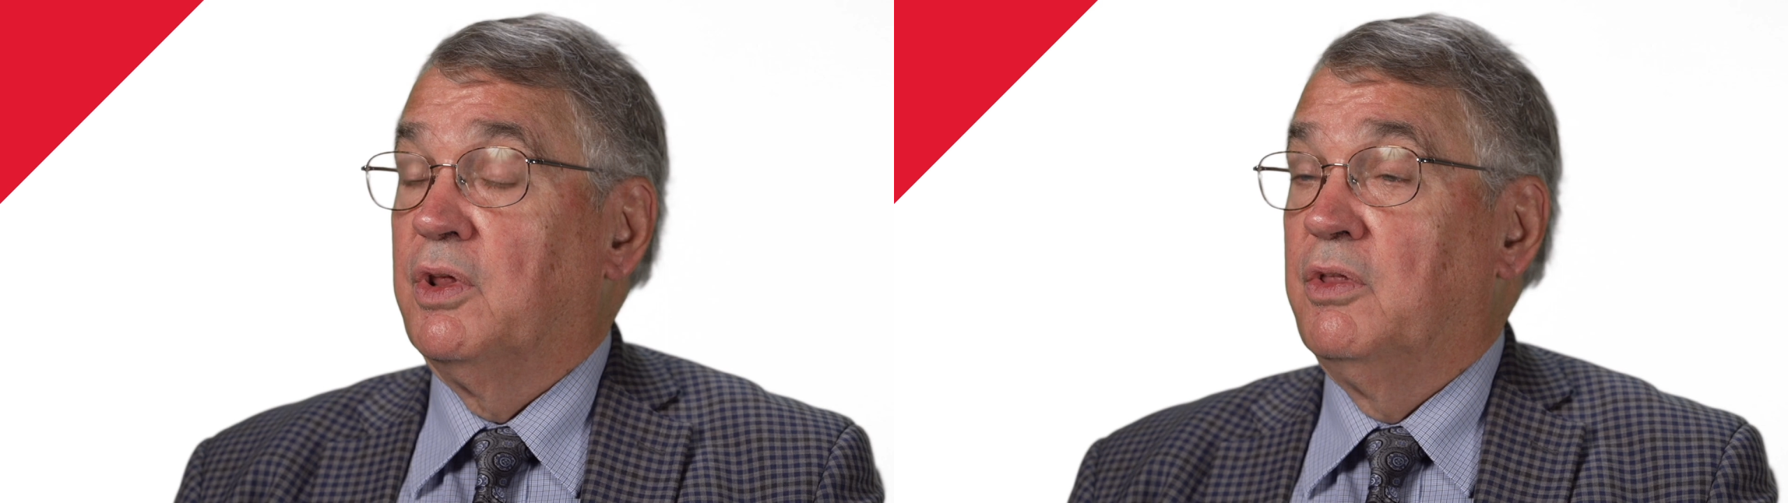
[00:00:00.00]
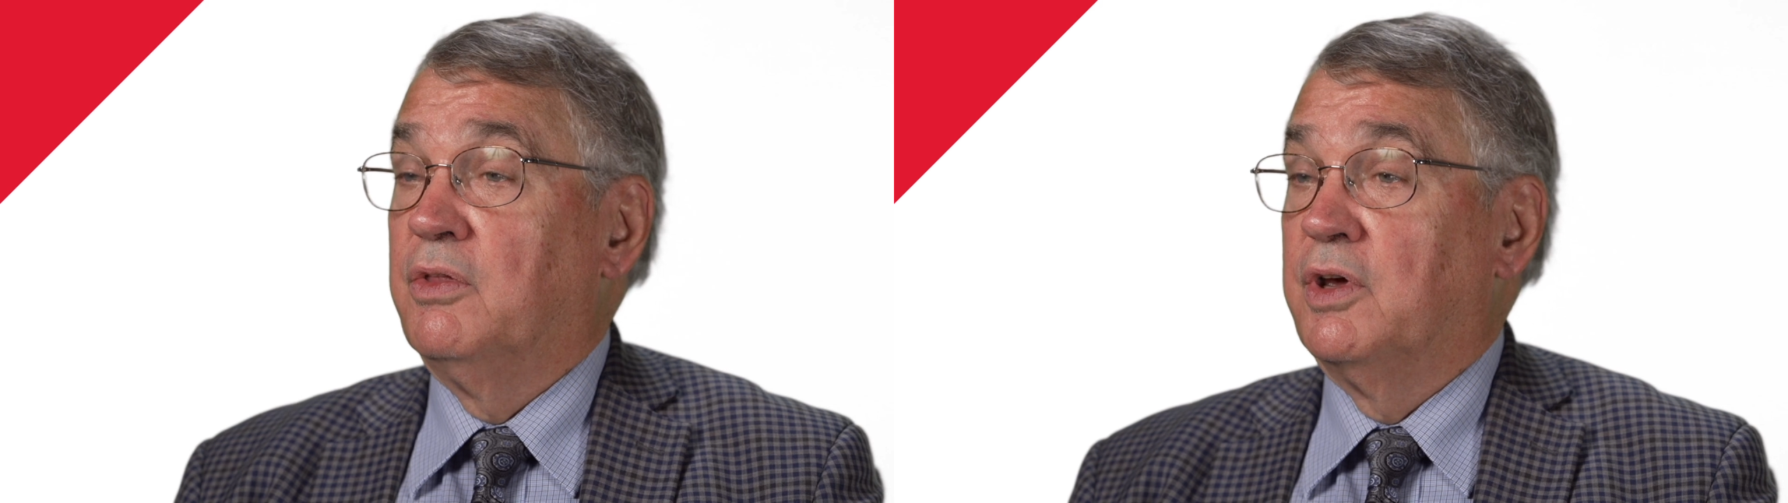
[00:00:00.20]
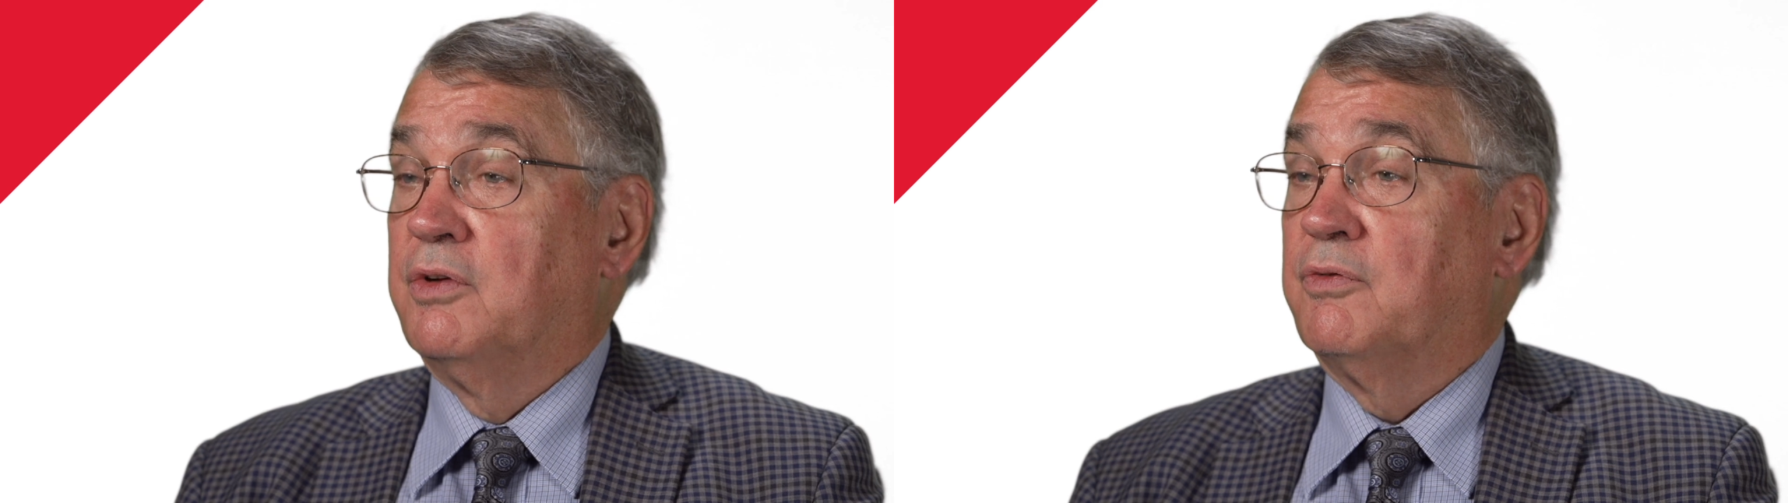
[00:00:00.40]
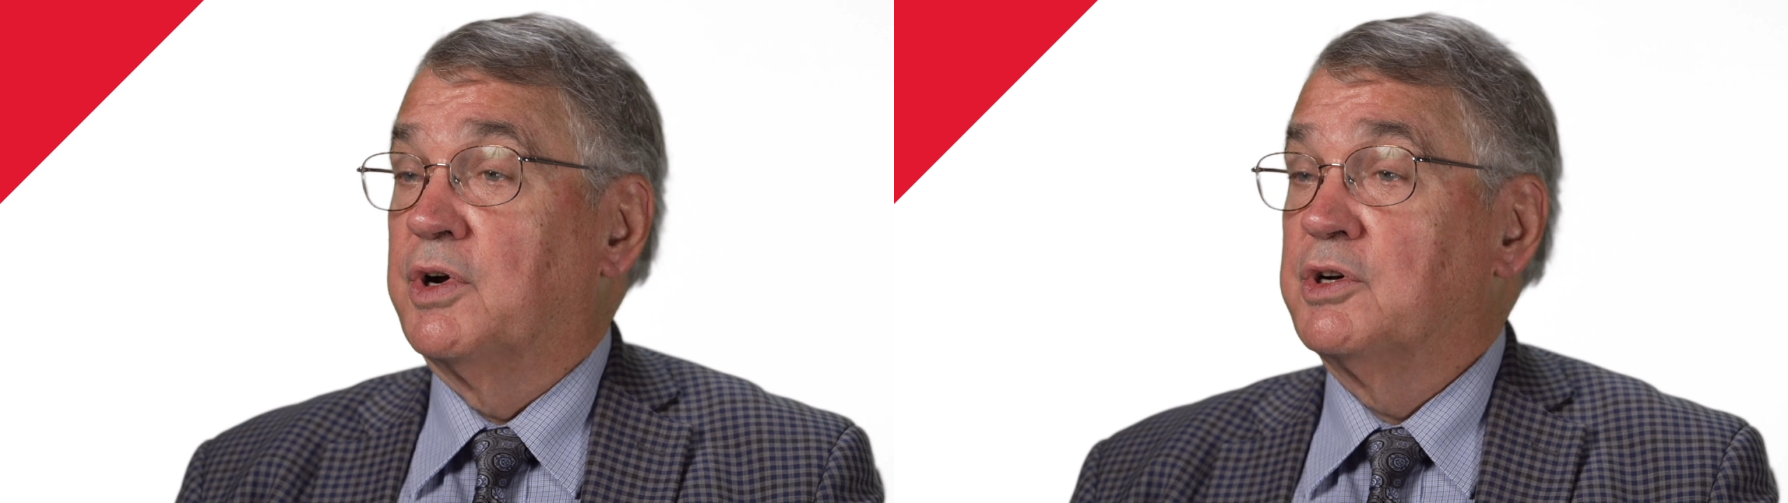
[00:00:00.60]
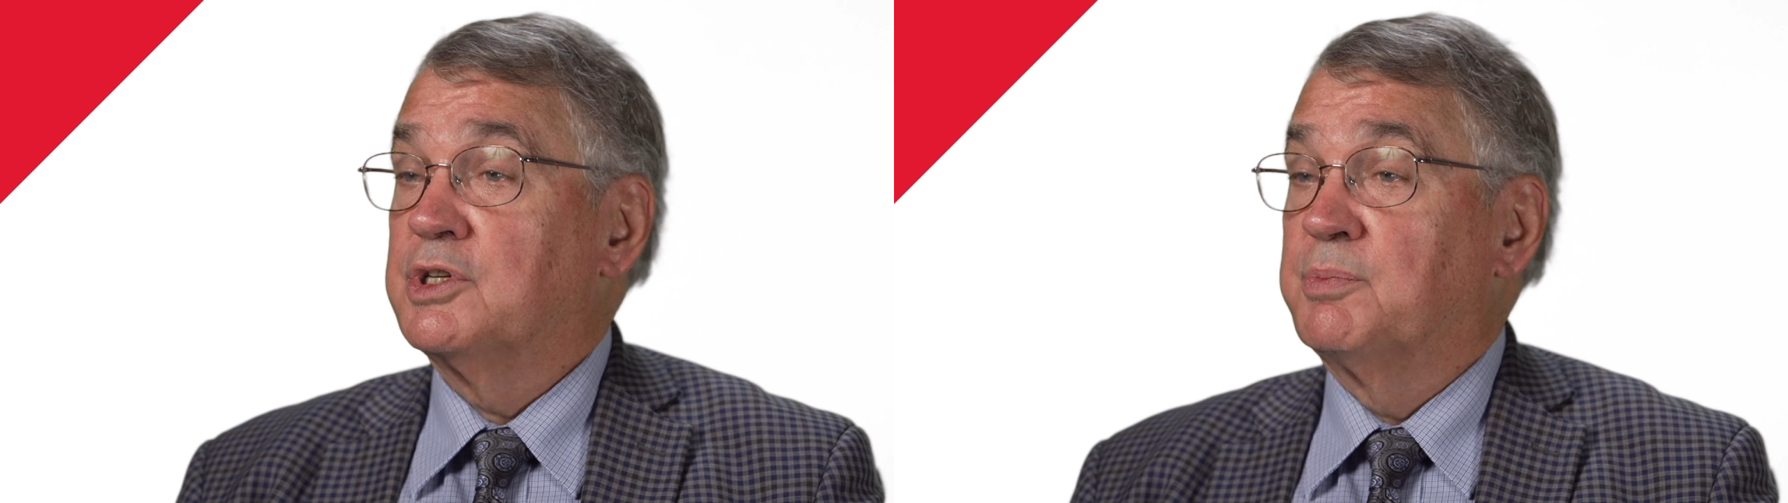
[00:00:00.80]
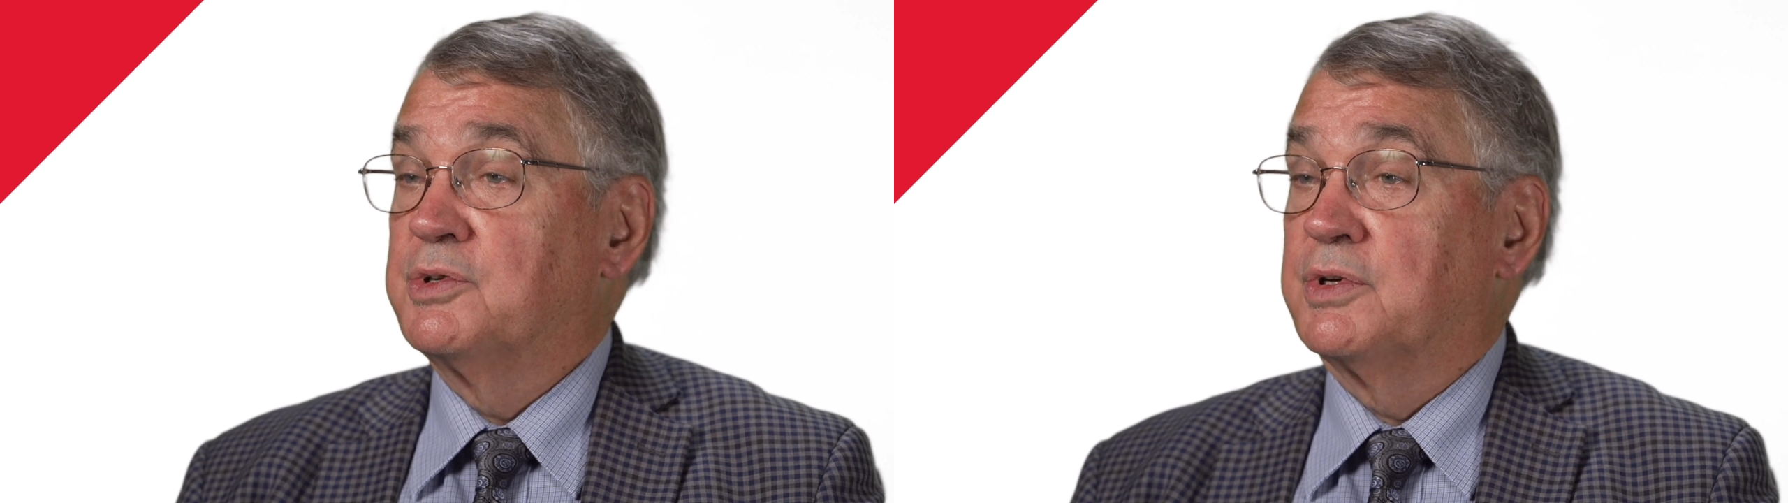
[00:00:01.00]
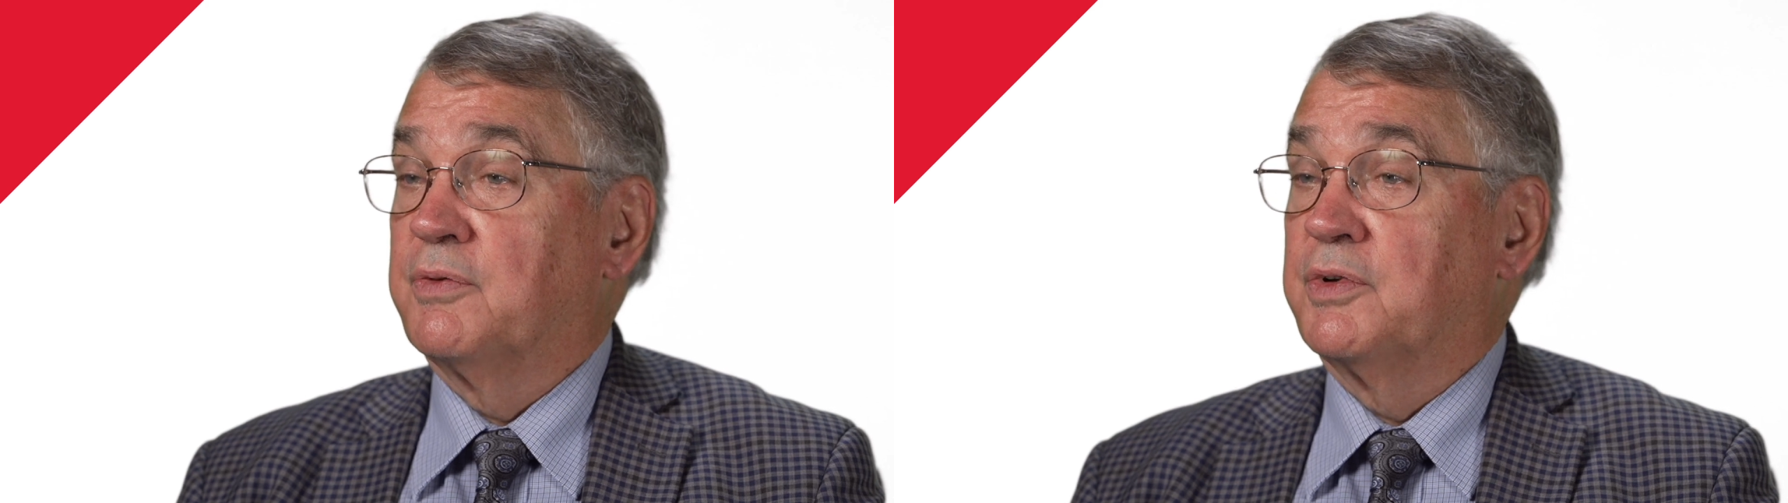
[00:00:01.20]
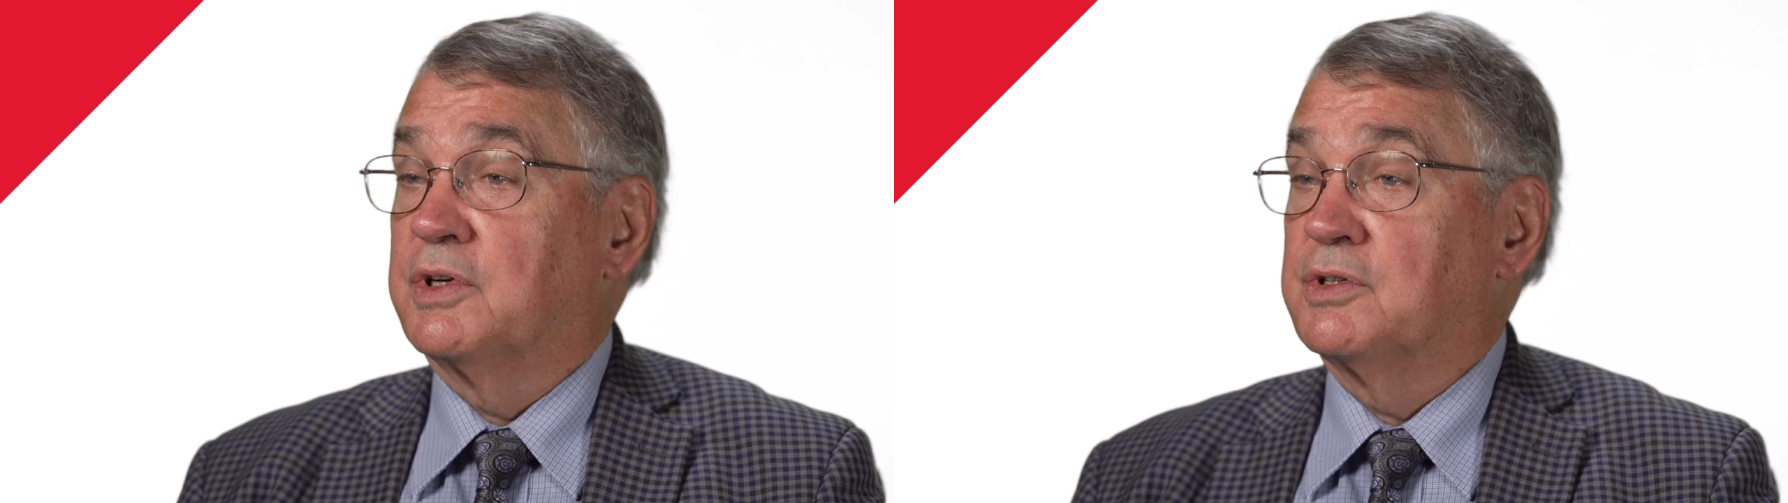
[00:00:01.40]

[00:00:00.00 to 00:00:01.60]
Then very specific